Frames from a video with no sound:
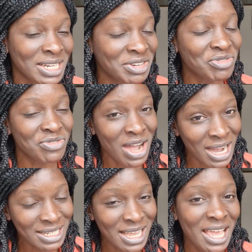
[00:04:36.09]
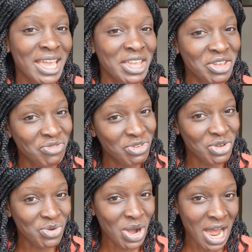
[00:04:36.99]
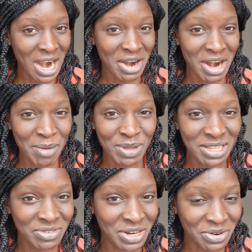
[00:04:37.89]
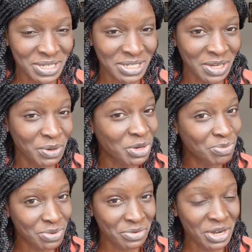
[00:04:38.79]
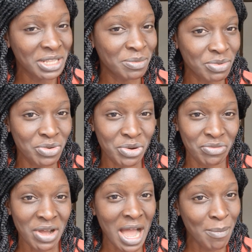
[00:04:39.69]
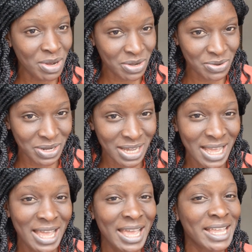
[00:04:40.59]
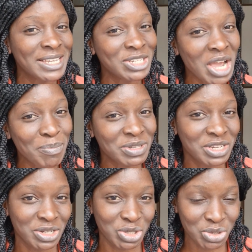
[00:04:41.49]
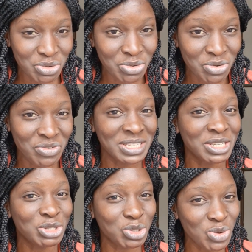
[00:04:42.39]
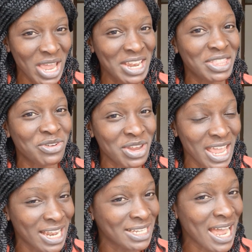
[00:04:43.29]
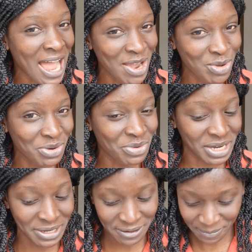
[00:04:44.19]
In fact, if you are a believing Christian, when you read the book of Habakkuk, chapter 2, verses 2 and 3, and I will read.